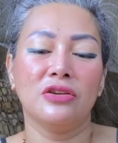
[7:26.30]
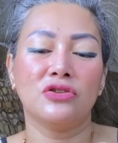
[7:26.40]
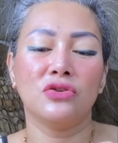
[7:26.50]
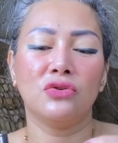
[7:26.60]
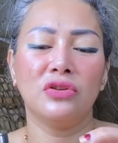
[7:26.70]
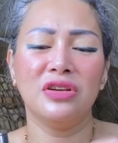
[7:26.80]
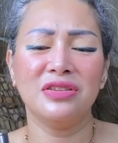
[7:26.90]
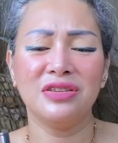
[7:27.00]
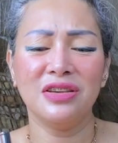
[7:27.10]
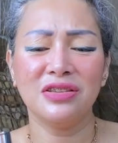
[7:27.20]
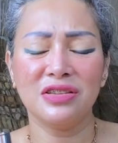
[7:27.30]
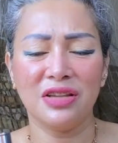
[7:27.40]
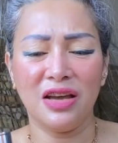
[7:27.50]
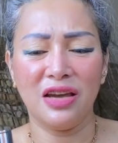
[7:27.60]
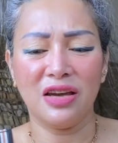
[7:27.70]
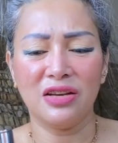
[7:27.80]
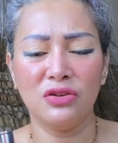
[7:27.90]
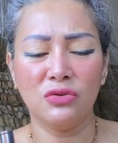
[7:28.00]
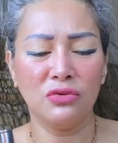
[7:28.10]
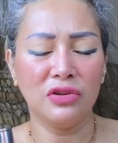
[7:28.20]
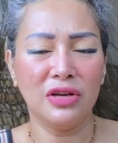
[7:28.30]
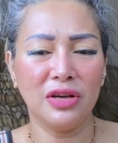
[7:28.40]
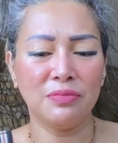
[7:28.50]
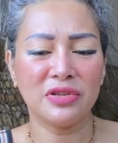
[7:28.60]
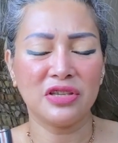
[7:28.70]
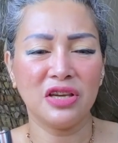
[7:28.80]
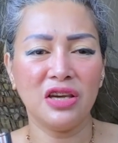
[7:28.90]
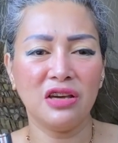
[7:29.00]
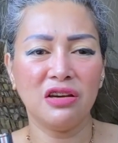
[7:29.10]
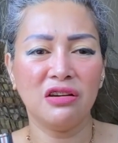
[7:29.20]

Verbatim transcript: So this is like a nude lipstick,